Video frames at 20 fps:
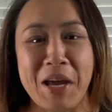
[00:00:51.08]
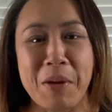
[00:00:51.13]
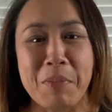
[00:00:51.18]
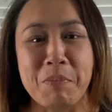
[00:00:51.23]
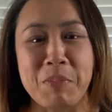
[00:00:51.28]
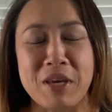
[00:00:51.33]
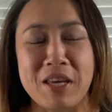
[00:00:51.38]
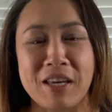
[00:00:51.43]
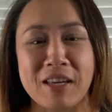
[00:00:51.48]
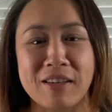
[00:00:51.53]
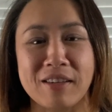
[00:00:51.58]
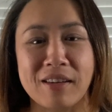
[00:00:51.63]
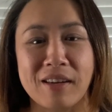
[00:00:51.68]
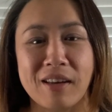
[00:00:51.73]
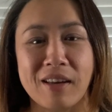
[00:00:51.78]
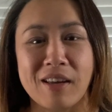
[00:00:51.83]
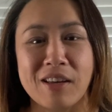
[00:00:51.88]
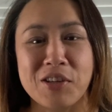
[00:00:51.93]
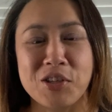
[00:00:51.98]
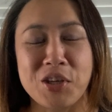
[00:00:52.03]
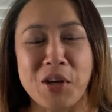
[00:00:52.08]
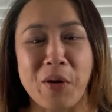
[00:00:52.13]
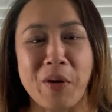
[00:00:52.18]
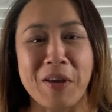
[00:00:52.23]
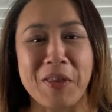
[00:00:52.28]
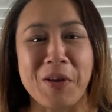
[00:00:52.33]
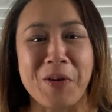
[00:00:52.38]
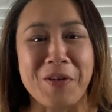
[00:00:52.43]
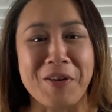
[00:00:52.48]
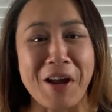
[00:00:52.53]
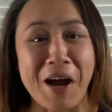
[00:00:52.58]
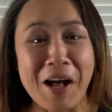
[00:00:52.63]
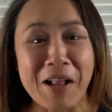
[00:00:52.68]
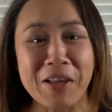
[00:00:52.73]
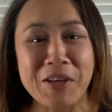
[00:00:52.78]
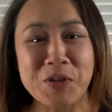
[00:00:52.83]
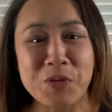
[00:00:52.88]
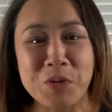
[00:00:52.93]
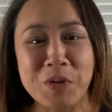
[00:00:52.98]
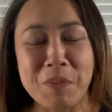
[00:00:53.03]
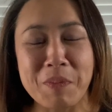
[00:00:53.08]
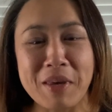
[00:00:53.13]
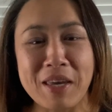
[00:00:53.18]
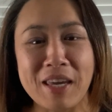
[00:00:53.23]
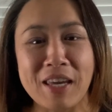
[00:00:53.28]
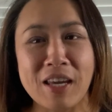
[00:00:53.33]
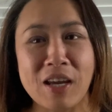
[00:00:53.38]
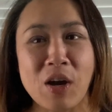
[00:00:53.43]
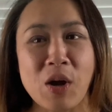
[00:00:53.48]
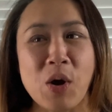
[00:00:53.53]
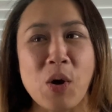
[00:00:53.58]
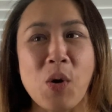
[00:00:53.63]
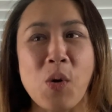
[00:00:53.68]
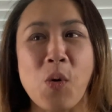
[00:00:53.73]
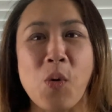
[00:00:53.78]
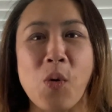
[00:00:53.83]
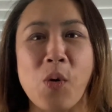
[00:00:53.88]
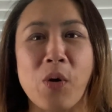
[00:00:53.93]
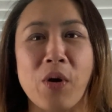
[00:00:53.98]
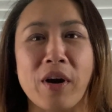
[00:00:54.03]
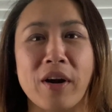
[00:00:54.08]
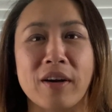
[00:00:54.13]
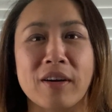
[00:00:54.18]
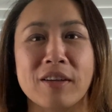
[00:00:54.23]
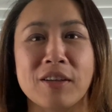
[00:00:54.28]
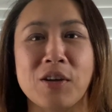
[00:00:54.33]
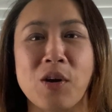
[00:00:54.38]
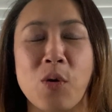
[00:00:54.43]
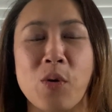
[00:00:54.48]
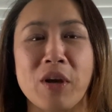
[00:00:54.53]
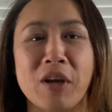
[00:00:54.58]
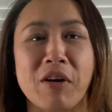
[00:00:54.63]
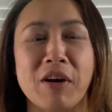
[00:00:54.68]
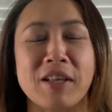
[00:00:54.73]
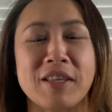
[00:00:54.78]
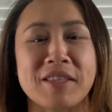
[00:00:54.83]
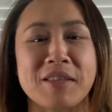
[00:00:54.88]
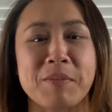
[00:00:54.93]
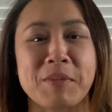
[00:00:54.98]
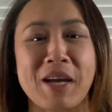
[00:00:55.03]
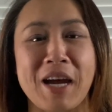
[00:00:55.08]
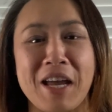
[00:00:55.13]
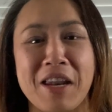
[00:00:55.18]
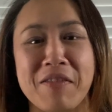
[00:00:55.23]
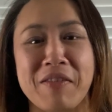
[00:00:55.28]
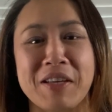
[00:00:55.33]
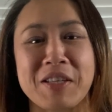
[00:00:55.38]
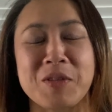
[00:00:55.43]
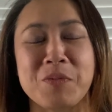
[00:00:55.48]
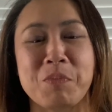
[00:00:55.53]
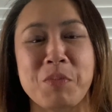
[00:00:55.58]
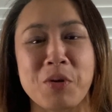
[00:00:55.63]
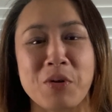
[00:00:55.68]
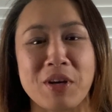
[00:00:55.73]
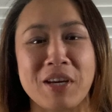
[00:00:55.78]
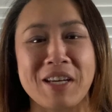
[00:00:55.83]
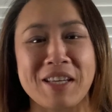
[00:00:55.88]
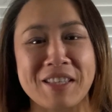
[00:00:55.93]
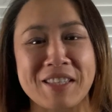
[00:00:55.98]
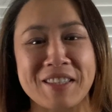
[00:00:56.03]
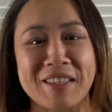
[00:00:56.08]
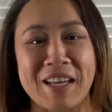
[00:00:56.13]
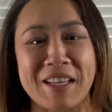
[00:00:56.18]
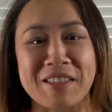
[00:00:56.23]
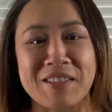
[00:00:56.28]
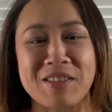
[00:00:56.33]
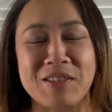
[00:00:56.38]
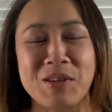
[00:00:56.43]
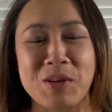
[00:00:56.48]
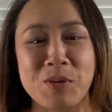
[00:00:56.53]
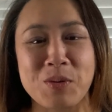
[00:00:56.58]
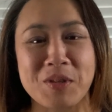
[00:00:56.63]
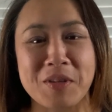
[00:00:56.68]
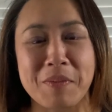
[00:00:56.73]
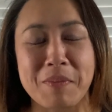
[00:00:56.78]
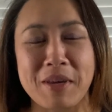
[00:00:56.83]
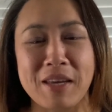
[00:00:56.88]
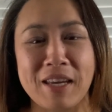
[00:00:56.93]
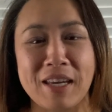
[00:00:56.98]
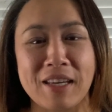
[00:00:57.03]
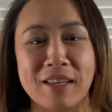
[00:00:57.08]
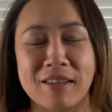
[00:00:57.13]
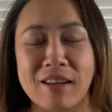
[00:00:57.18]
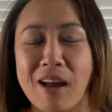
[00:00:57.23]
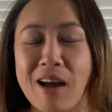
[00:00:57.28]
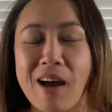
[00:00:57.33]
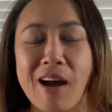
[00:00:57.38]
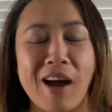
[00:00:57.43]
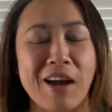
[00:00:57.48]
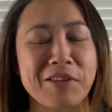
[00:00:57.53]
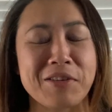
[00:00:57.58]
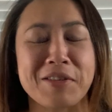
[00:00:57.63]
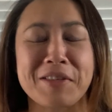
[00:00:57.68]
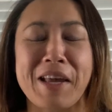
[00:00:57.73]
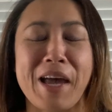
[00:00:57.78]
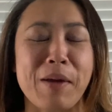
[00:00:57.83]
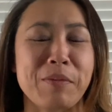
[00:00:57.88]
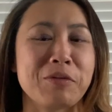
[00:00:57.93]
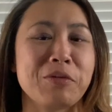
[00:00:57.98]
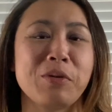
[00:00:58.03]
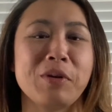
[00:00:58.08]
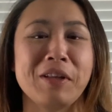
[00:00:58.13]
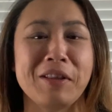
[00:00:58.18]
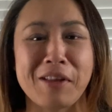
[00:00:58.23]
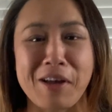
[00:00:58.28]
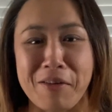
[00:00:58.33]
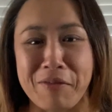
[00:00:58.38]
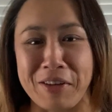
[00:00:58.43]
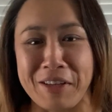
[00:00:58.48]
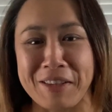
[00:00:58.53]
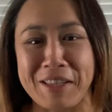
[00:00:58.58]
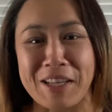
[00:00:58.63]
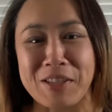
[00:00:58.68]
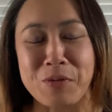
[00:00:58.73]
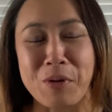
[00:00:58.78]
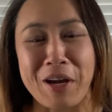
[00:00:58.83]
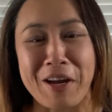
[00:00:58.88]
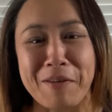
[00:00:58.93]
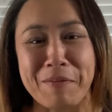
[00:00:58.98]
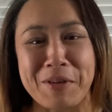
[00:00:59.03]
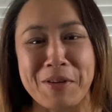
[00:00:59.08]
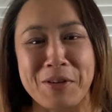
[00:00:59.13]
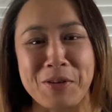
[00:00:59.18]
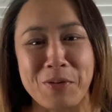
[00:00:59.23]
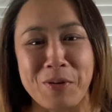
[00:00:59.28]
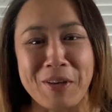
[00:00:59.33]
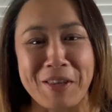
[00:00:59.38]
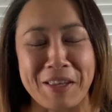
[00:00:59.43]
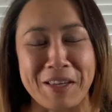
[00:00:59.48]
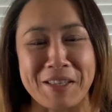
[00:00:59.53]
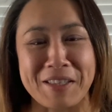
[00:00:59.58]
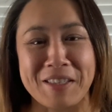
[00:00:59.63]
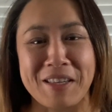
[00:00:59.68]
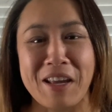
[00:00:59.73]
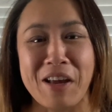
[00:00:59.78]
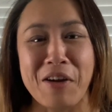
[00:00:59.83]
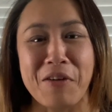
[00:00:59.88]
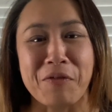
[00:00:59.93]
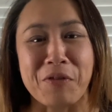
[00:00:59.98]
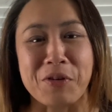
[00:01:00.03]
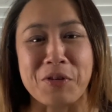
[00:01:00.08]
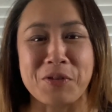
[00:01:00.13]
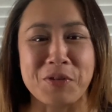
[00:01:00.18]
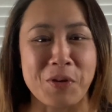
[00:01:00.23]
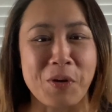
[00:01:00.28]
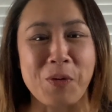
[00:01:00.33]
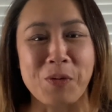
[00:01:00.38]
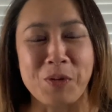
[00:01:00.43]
be it sharing their knowledge with me or going on some kind of experience that's new to me. I just absolutely love it. That's why I've been doing this for so